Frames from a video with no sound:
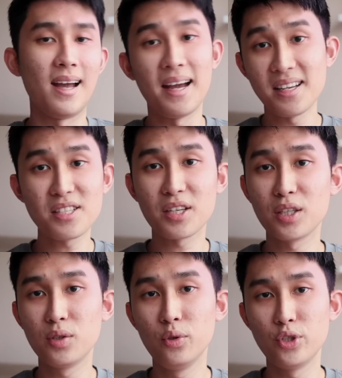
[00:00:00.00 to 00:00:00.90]
As a
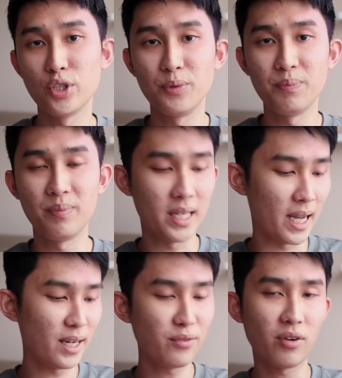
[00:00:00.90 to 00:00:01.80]
conclusion, the
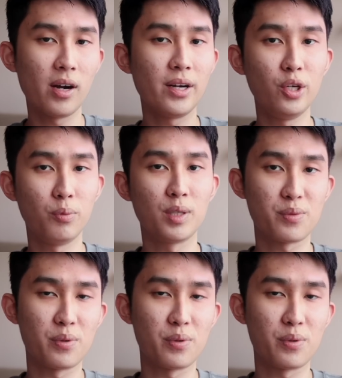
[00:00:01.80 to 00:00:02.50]
Edifier NeoBuds